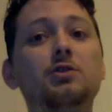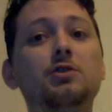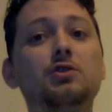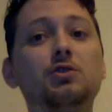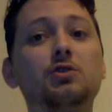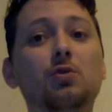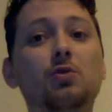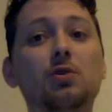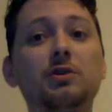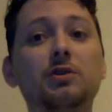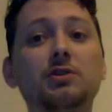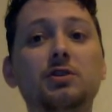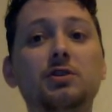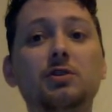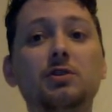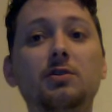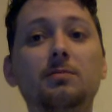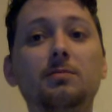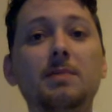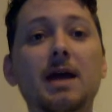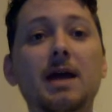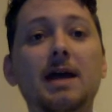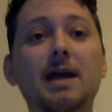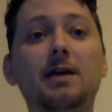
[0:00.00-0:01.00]
short
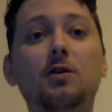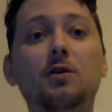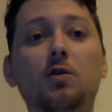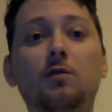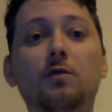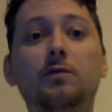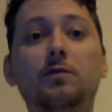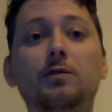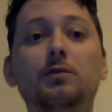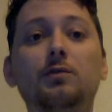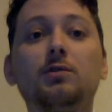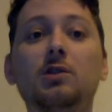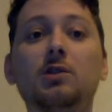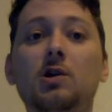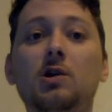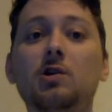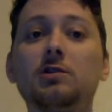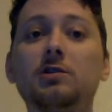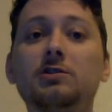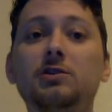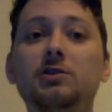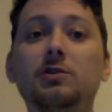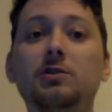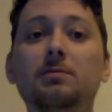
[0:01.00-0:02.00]
term, and over
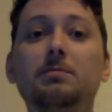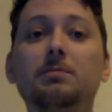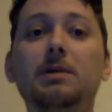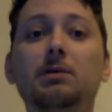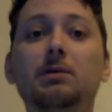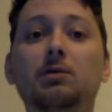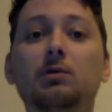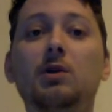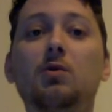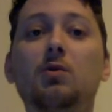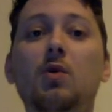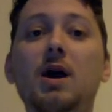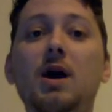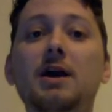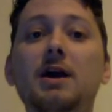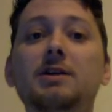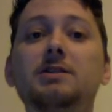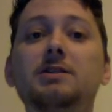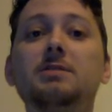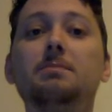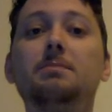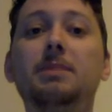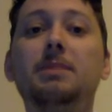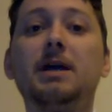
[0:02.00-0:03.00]
long term be
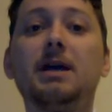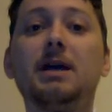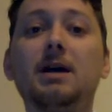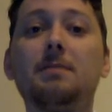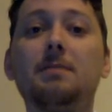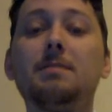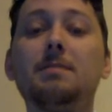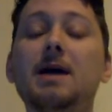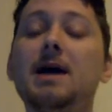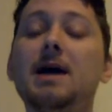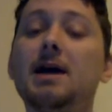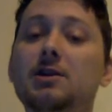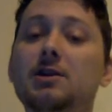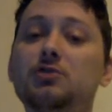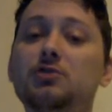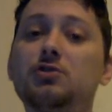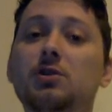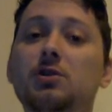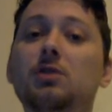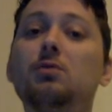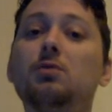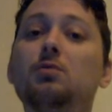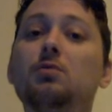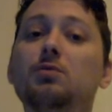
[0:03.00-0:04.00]
required to pick up
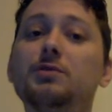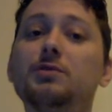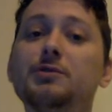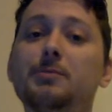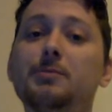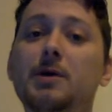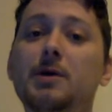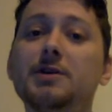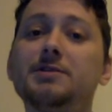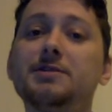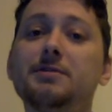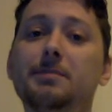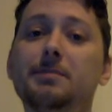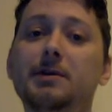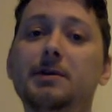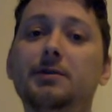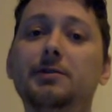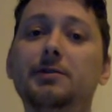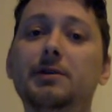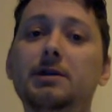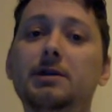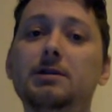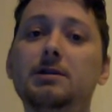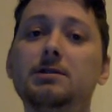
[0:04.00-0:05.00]
extra
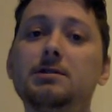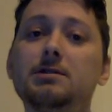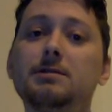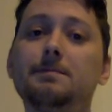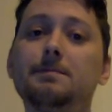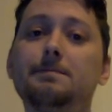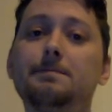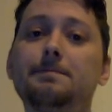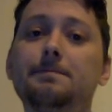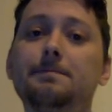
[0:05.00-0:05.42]
responsibilities.